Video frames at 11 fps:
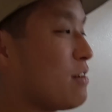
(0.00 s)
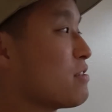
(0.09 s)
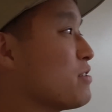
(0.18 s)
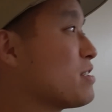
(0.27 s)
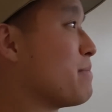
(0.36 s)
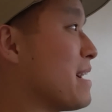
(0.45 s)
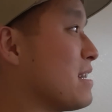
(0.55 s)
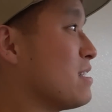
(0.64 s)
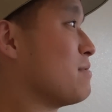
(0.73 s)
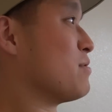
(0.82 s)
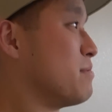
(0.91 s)
don't use the
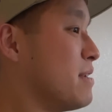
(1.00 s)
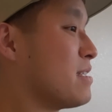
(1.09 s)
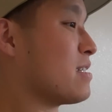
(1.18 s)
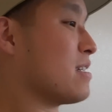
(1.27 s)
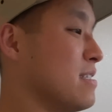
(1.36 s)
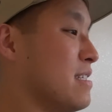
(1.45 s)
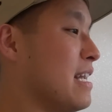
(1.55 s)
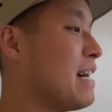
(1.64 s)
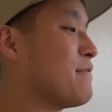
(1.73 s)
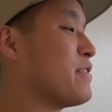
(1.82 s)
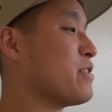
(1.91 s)
bathtub too much because
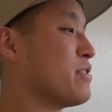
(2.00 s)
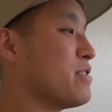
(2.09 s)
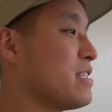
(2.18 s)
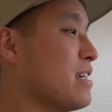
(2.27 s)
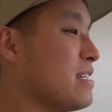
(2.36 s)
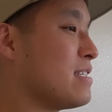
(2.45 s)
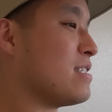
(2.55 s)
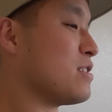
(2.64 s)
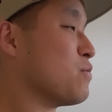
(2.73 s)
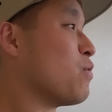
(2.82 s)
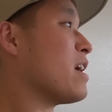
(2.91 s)
after you use it,
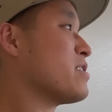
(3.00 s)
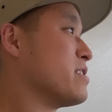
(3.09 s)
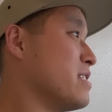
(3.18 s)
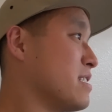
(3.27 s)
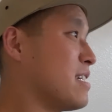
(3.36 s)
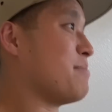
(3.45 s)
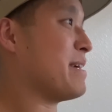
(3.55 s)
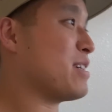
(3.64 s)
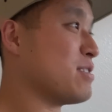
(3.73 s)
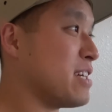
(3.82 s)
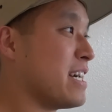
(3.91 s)
just wash and it's gonna make
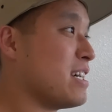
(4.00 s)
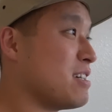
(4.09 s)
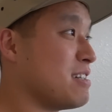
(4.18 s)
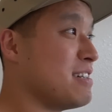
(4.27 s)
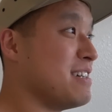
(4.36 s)
you tired.